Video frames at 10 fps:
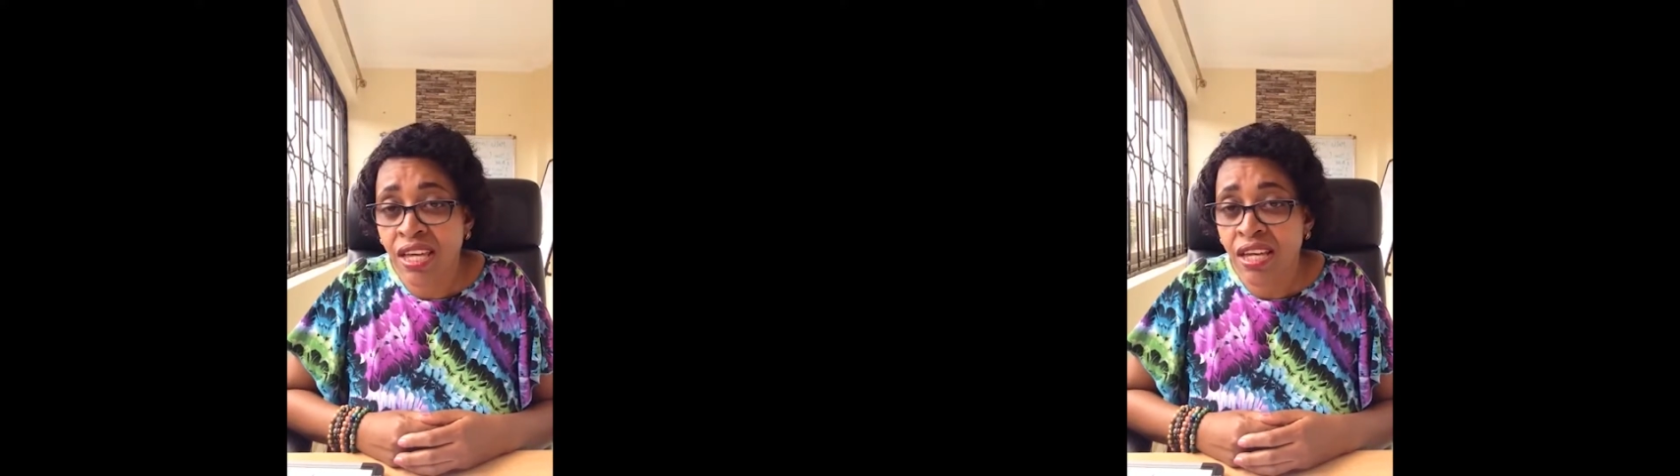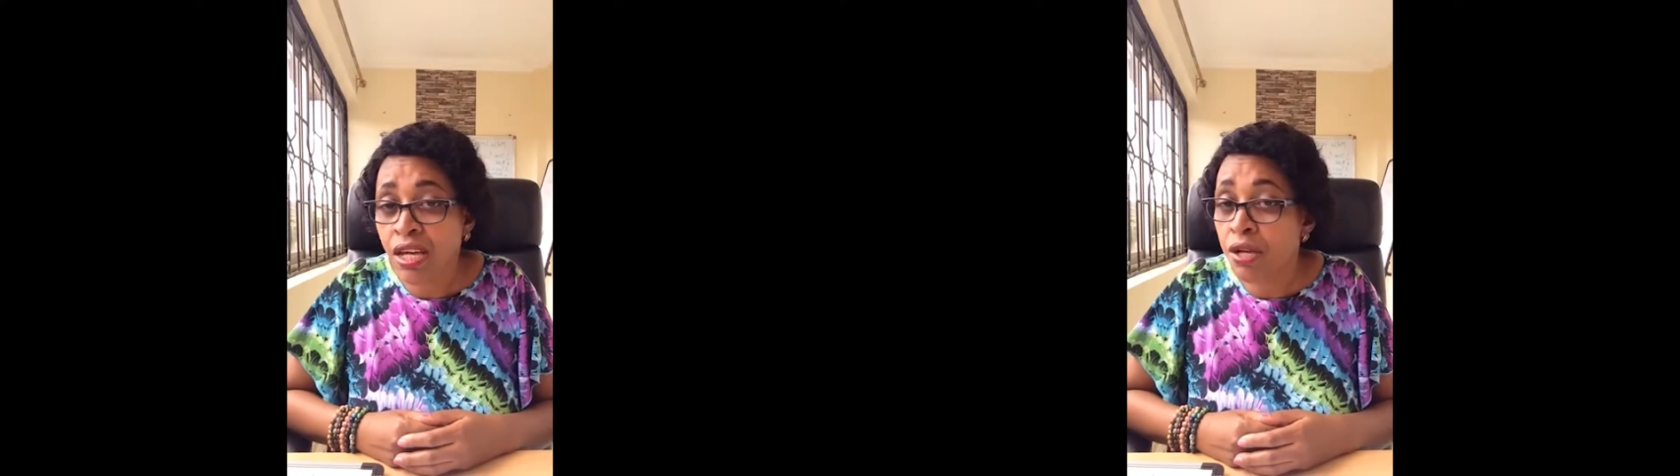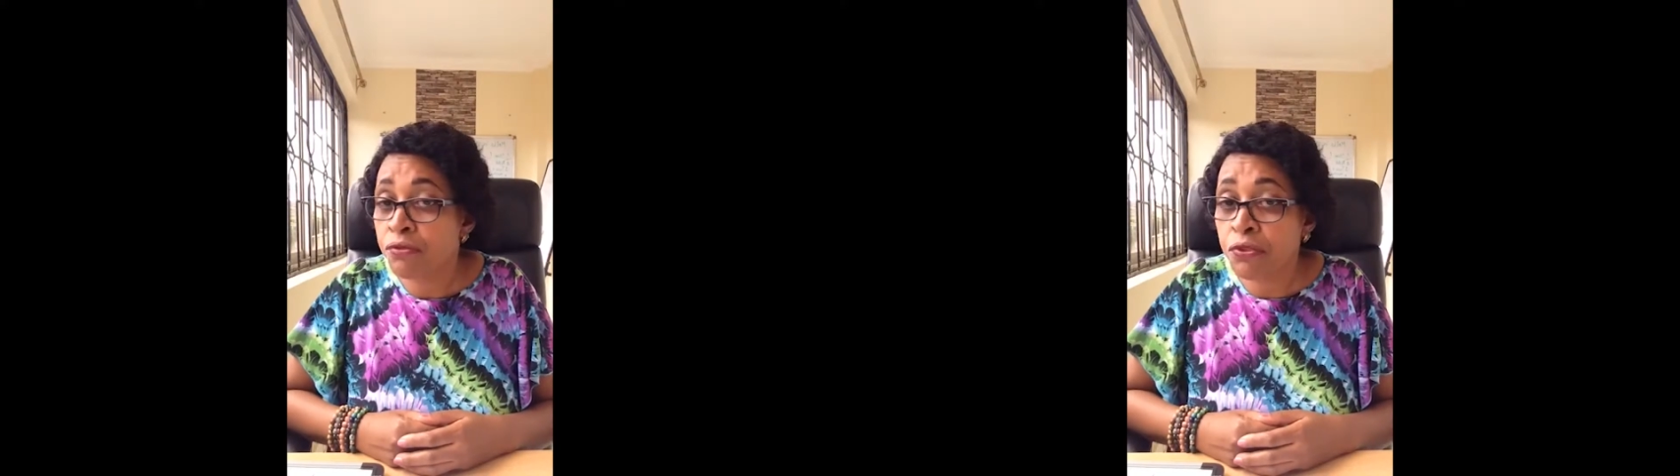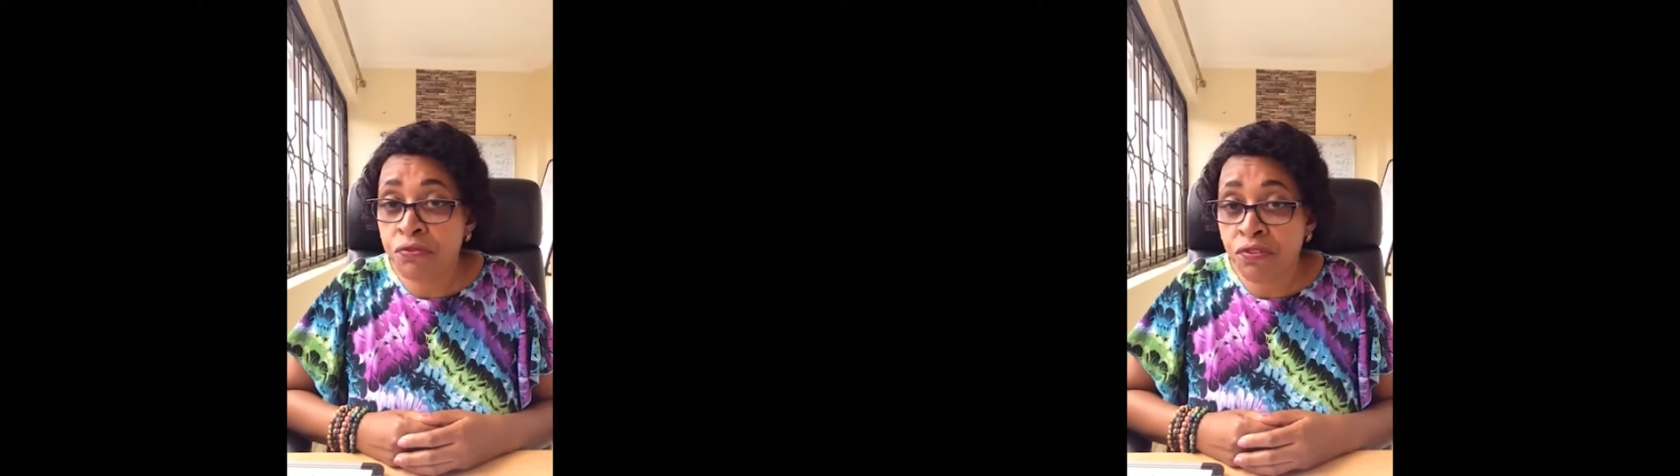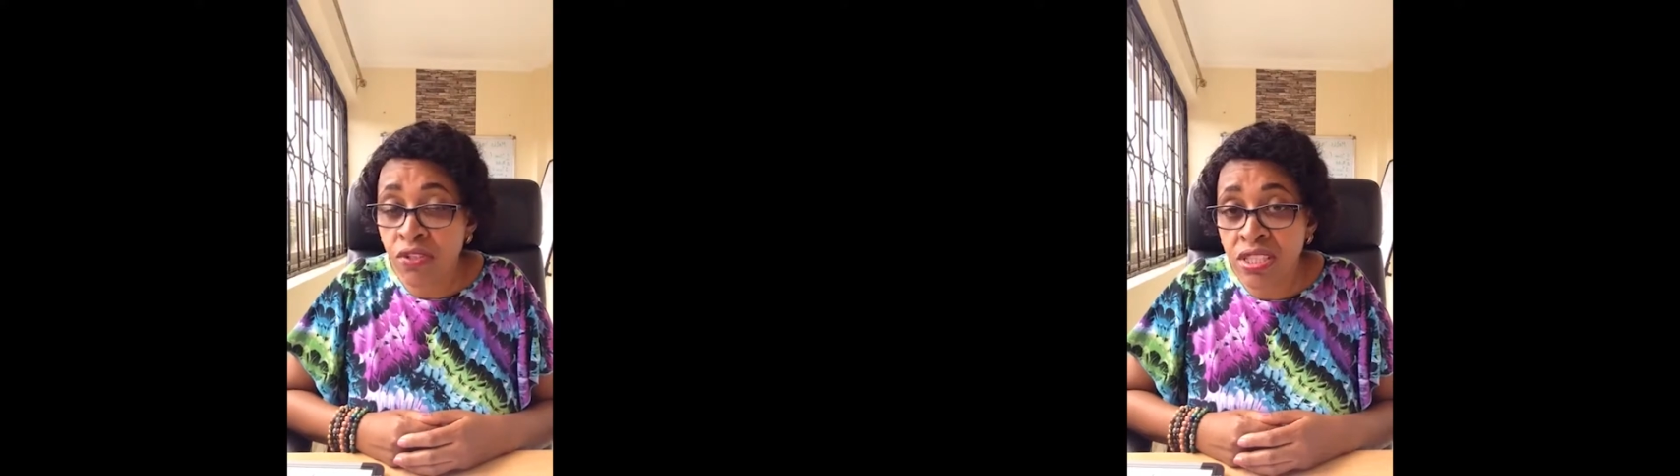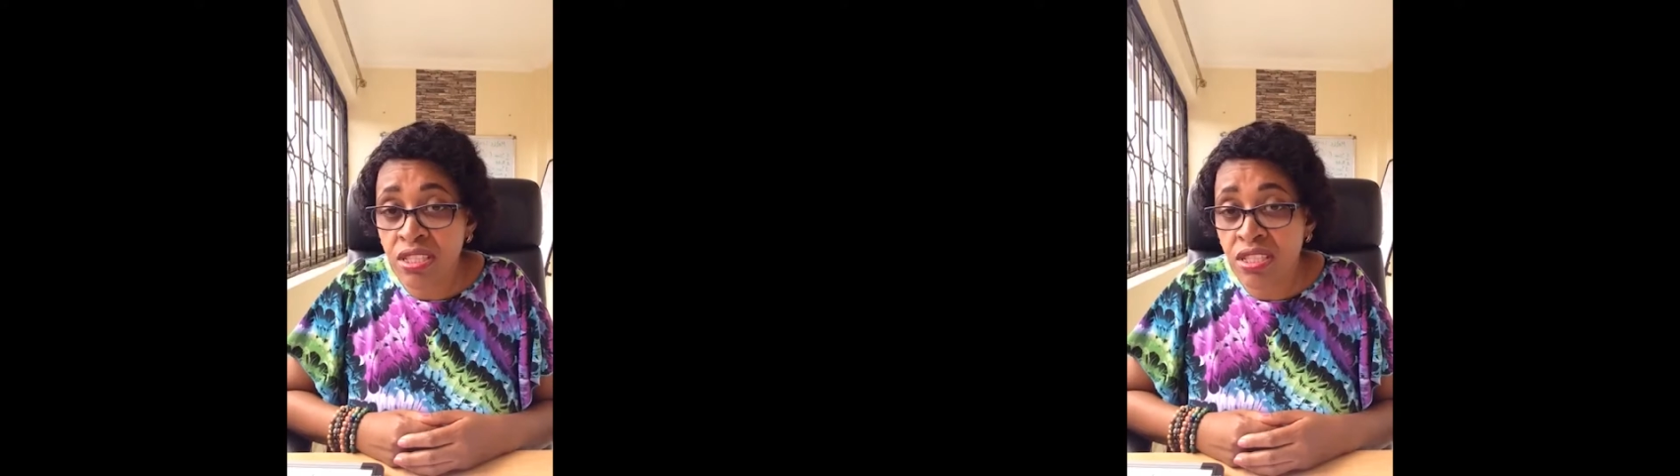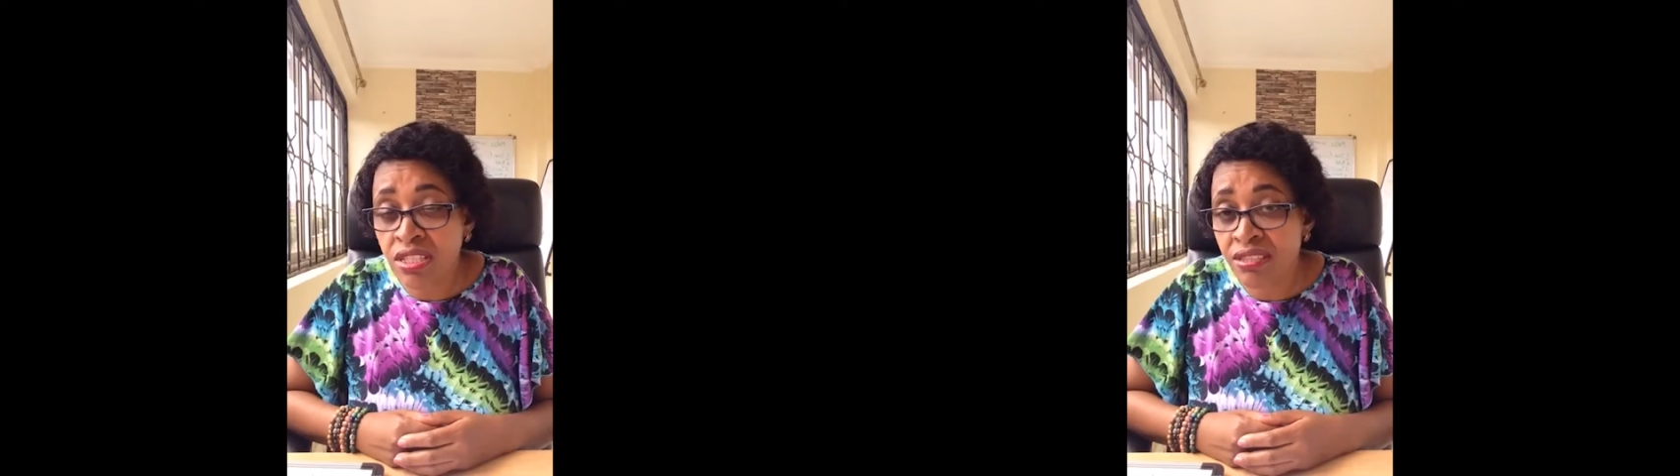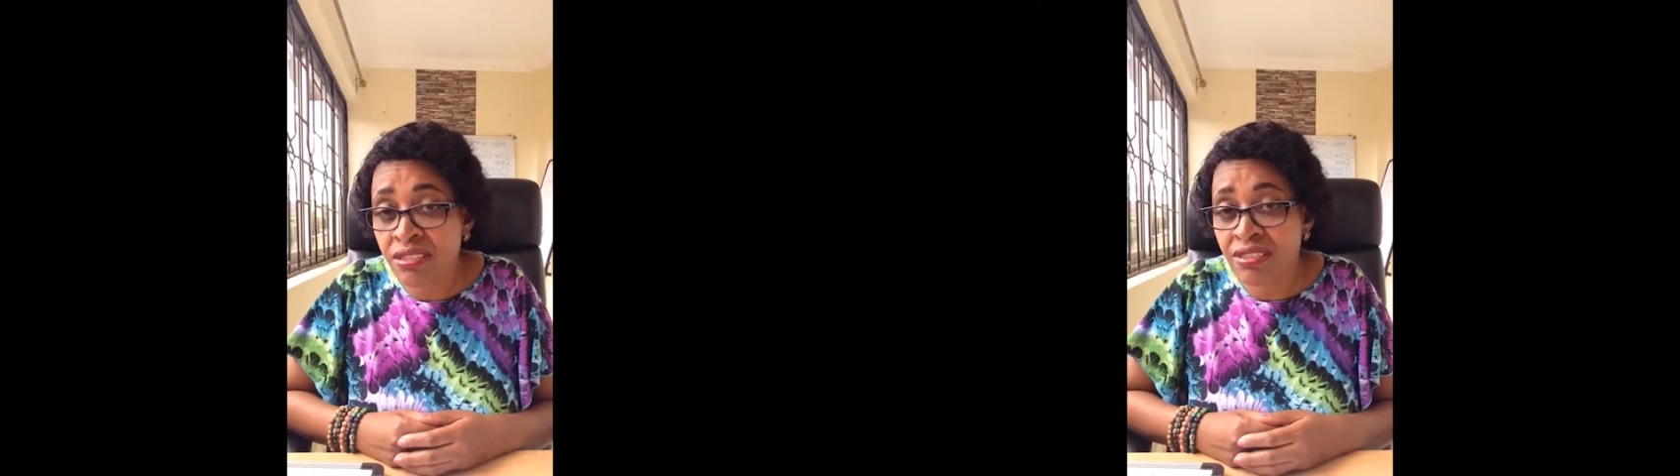after 40 years,